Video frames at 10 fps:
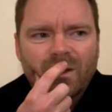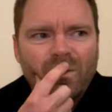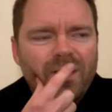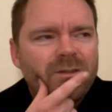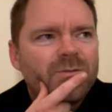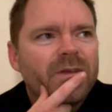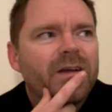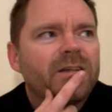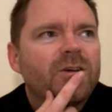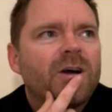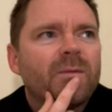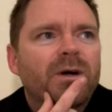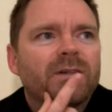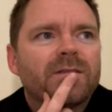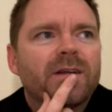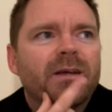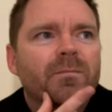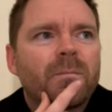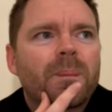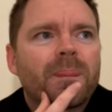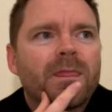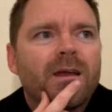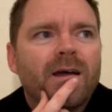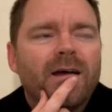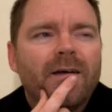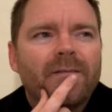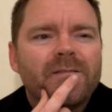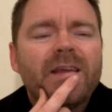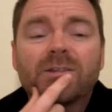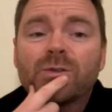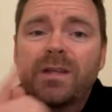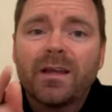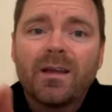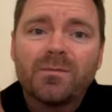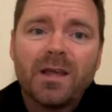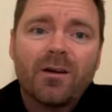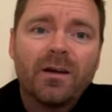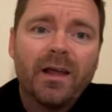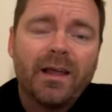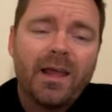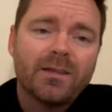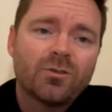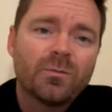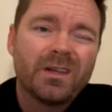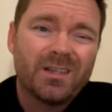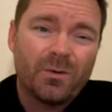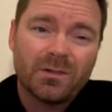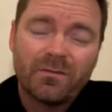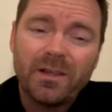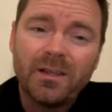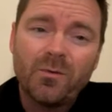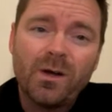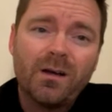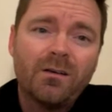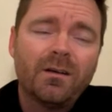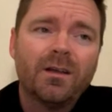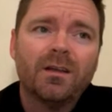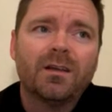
What else was I going to talk about today? Yeah, so Second Cup Saturday I canceled because I wasn't feeling well.